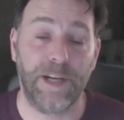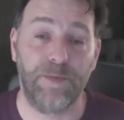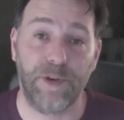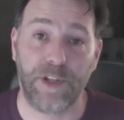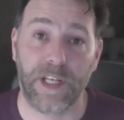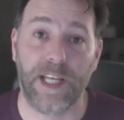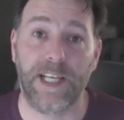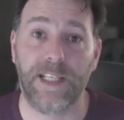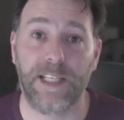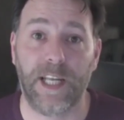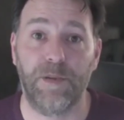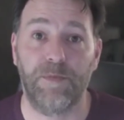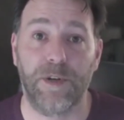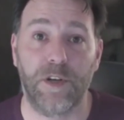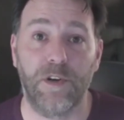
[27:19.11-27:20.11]
I'll put the links
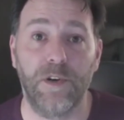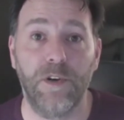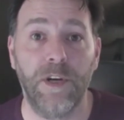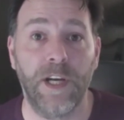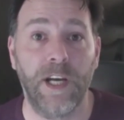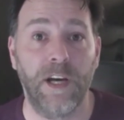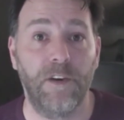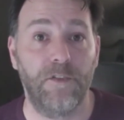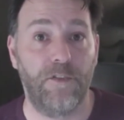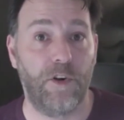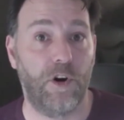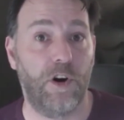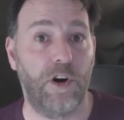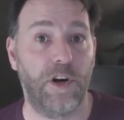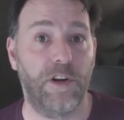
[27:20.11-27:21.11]
down below
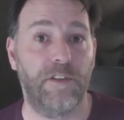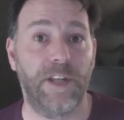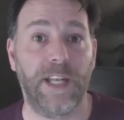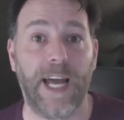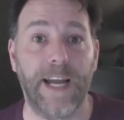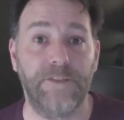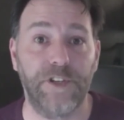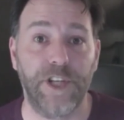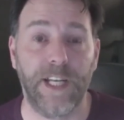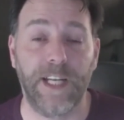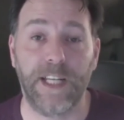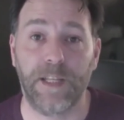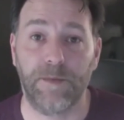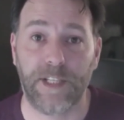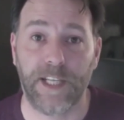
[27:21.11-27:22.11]
for the live
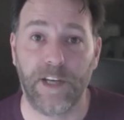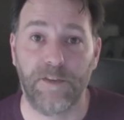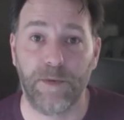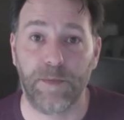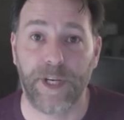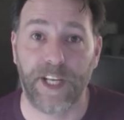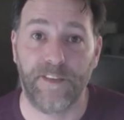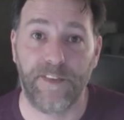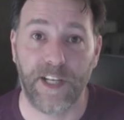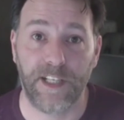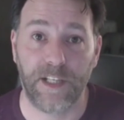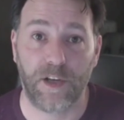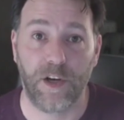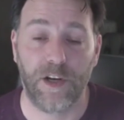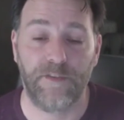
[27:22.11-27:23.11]
training that myself and Maria
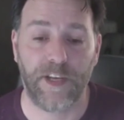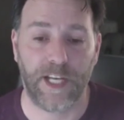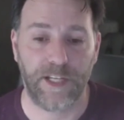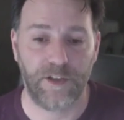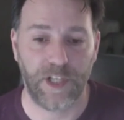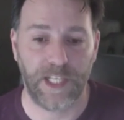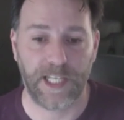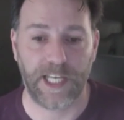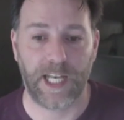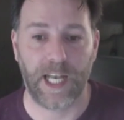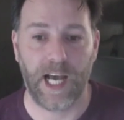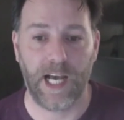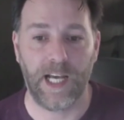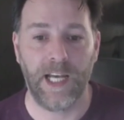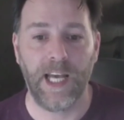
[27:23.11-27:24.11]
Flynn's got, if you're interested in
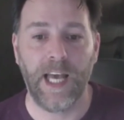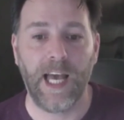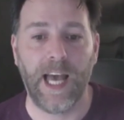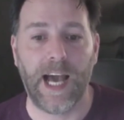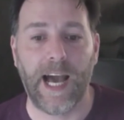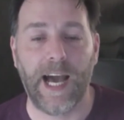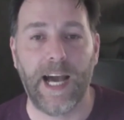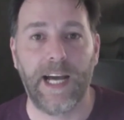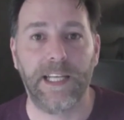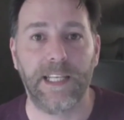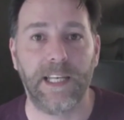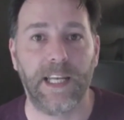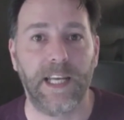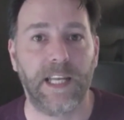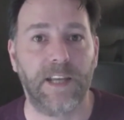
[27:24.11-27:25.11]
that, and
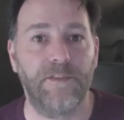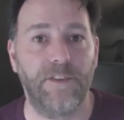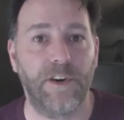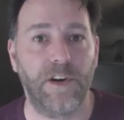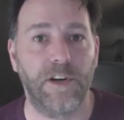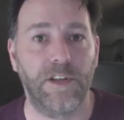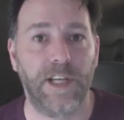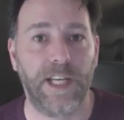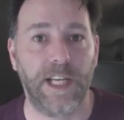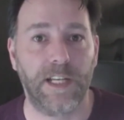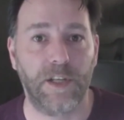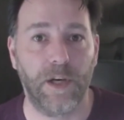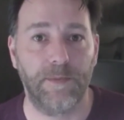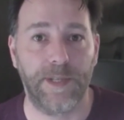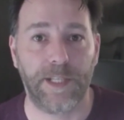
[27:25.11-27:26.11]
a link for the kind of
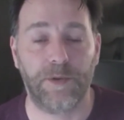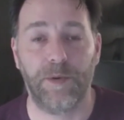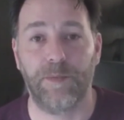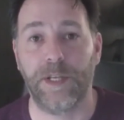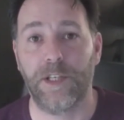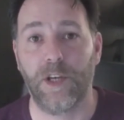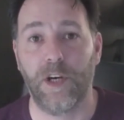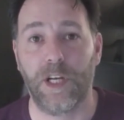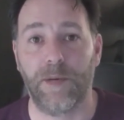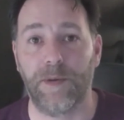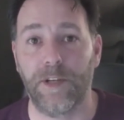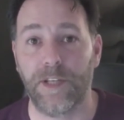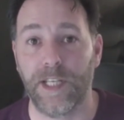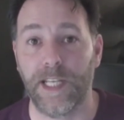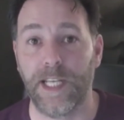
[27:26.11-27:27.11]
topics we've been talking
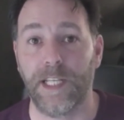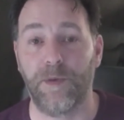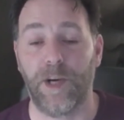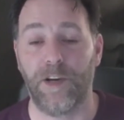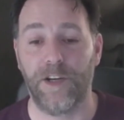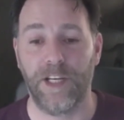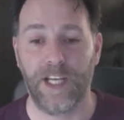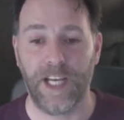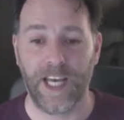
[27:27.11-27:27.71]
about today as well.